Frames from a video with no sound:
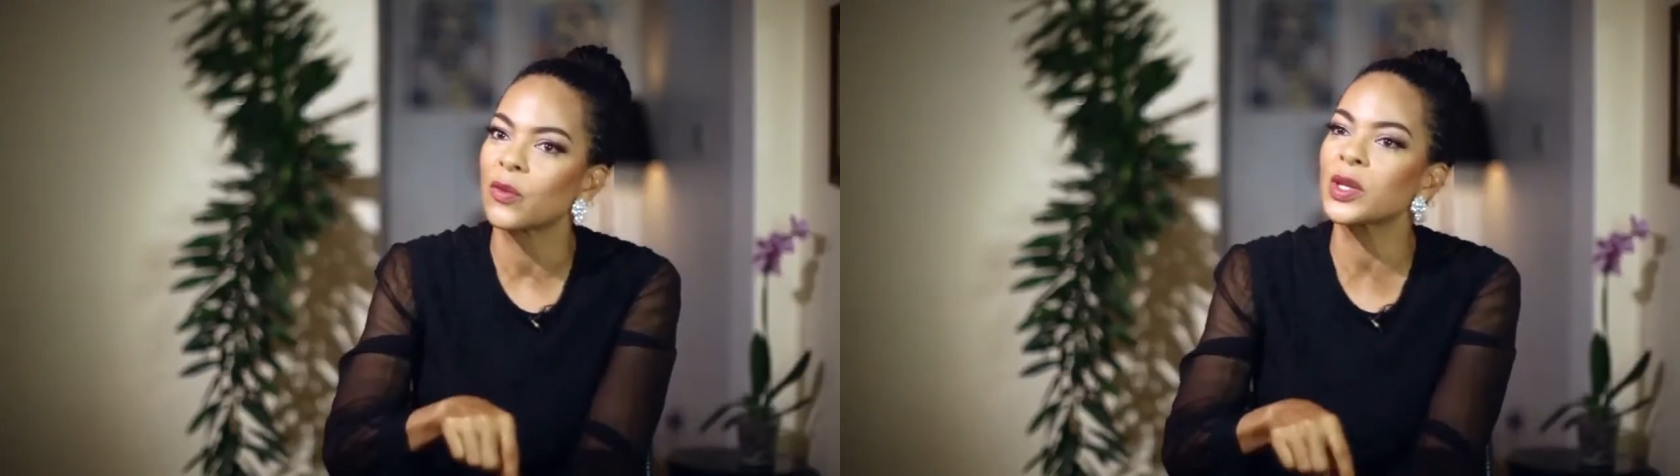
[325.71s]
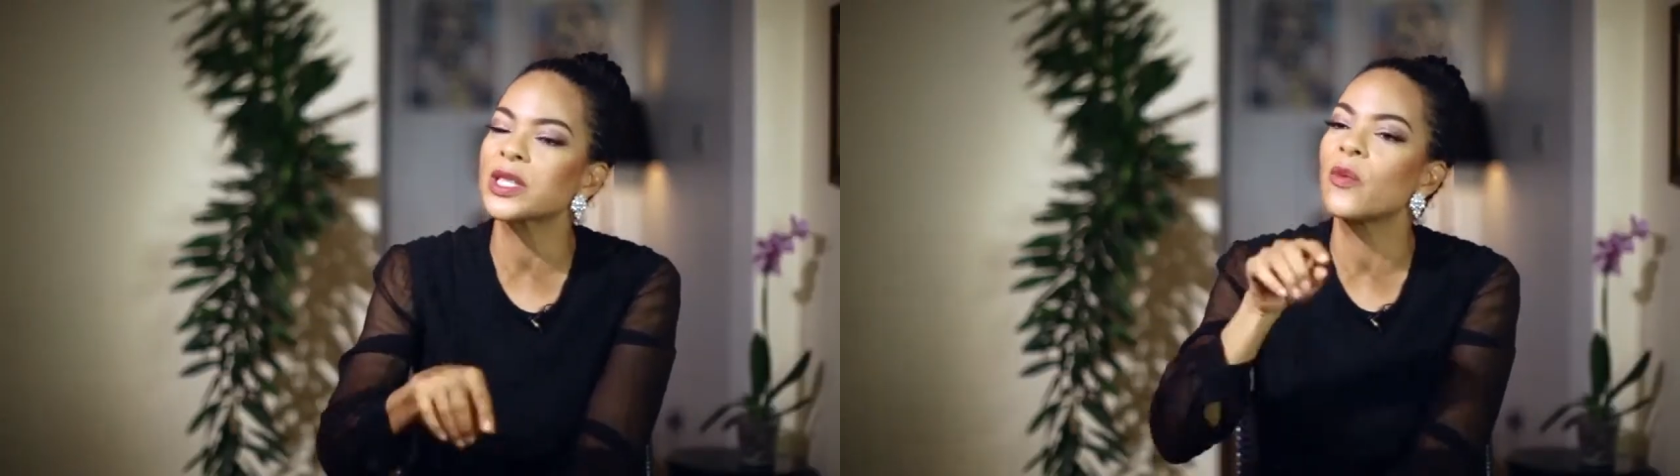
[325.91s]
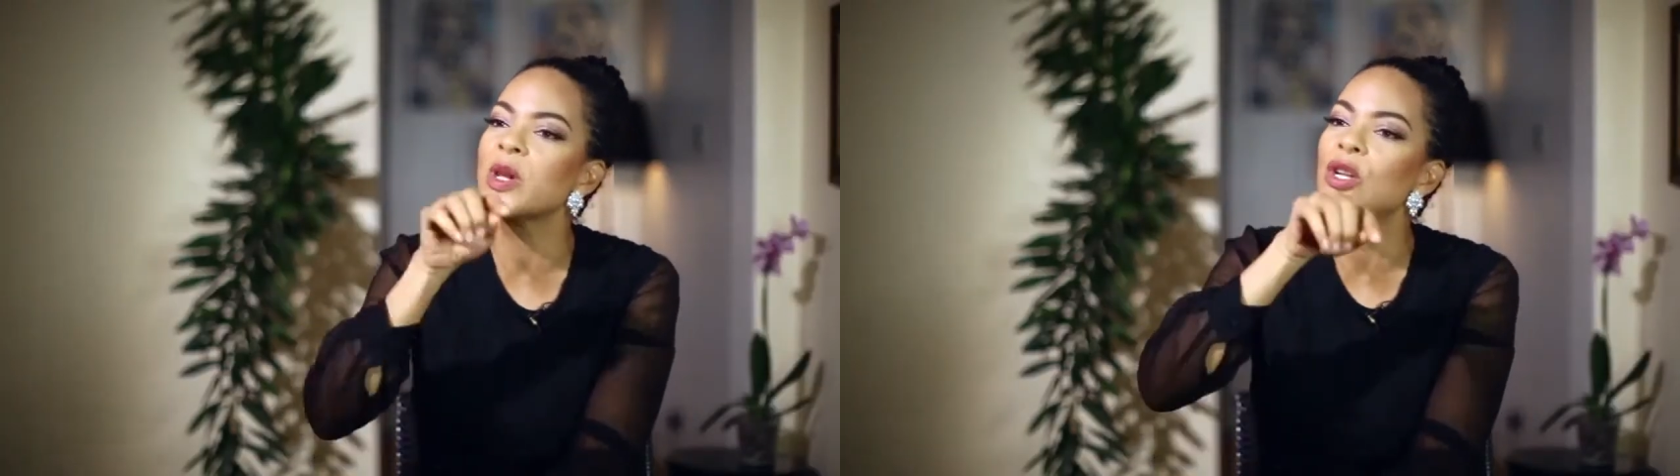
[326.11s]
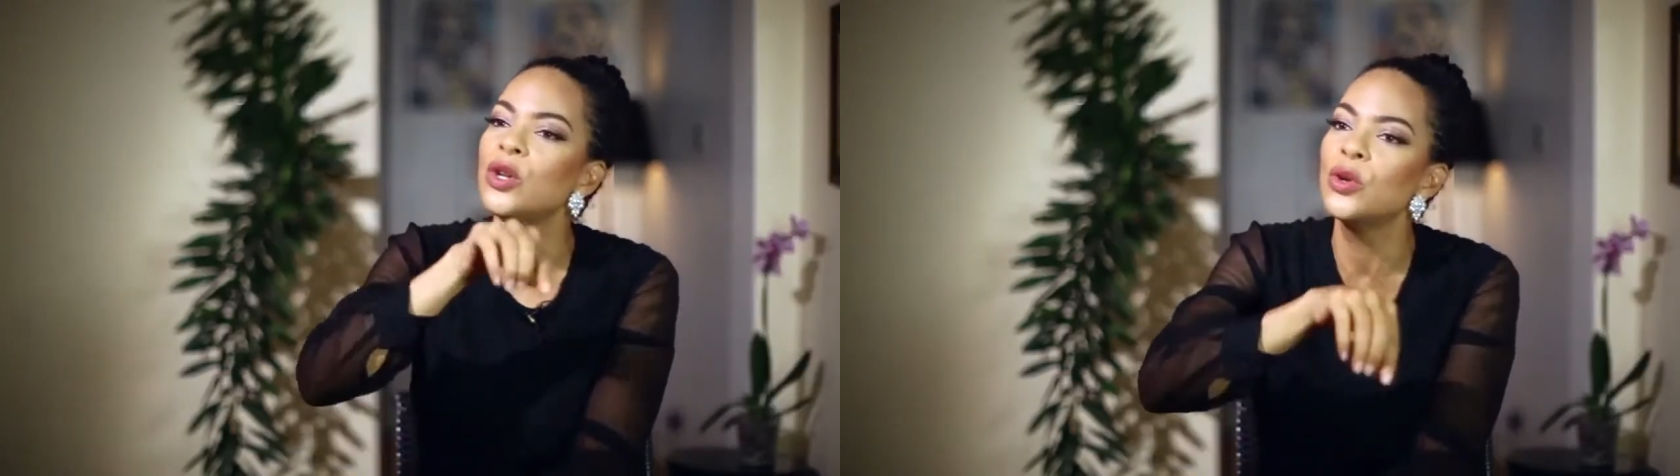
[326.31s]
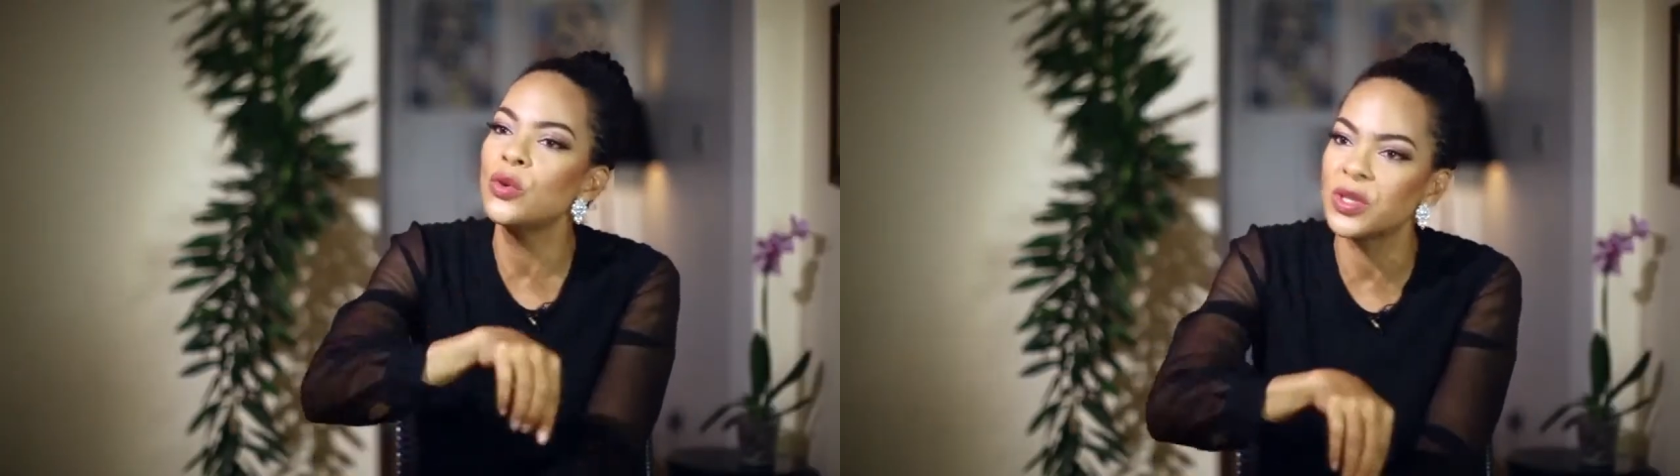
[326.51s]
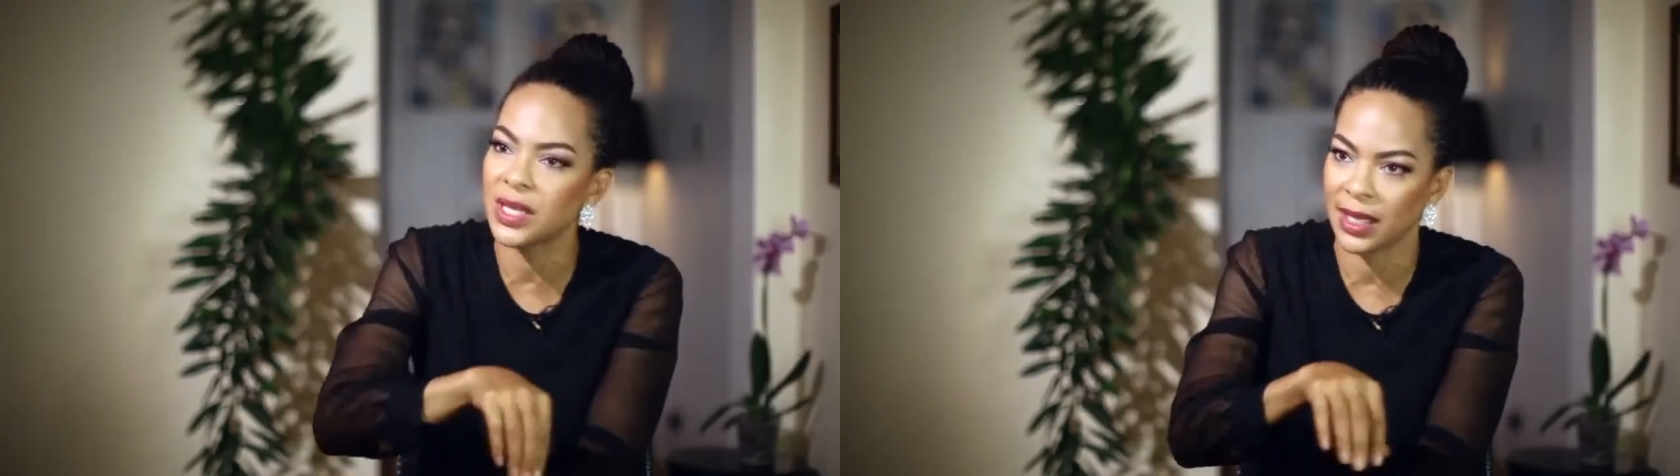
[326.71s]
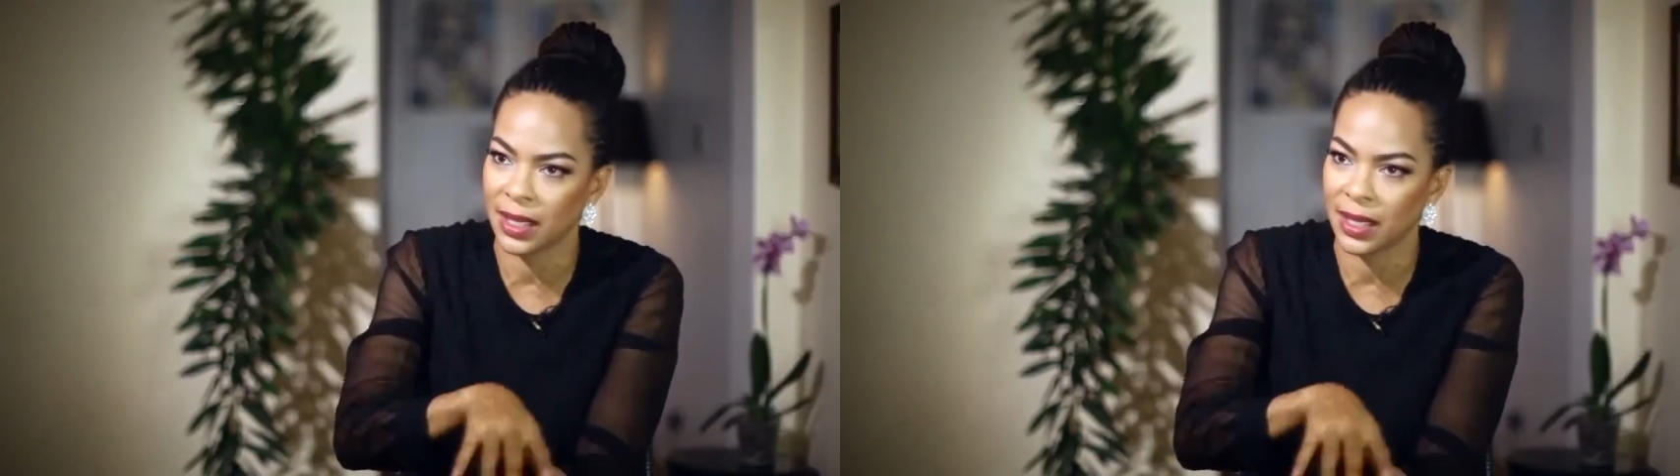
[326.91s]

what are we losing